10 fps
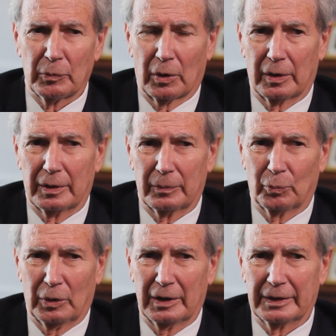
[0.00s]
were
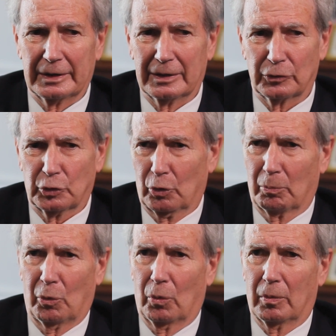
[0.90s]
really in
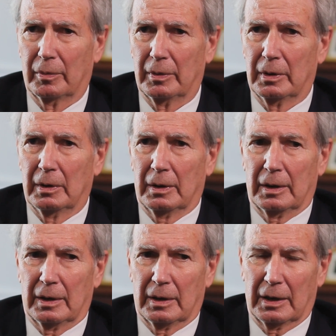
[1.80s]
turmoil.
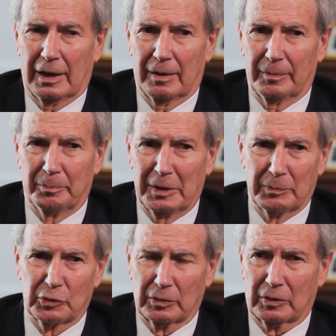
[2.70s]
Uh,
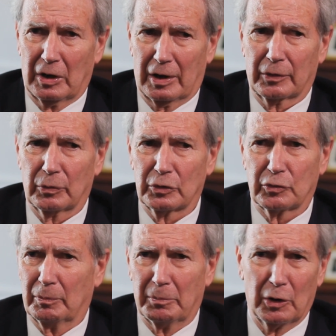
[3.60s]
members of Congress
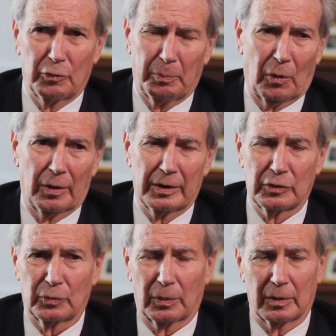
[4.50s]
from both
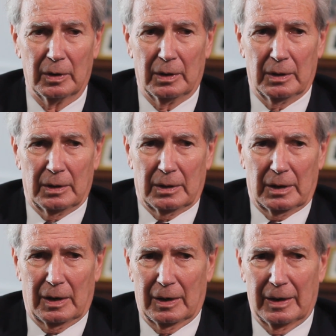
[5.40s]
parties were
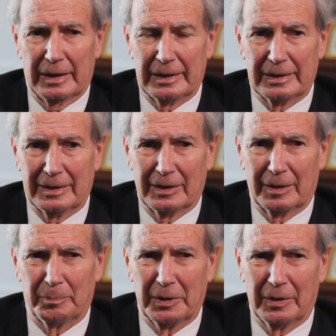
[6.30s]
uh, in a
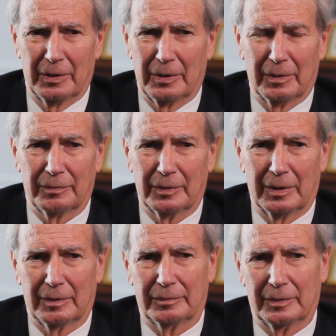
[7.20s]
period of,
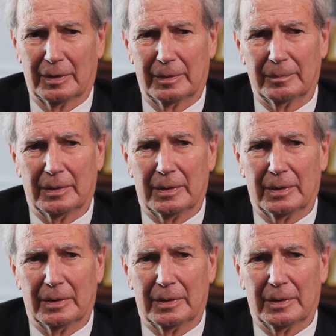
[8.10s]
of, uh,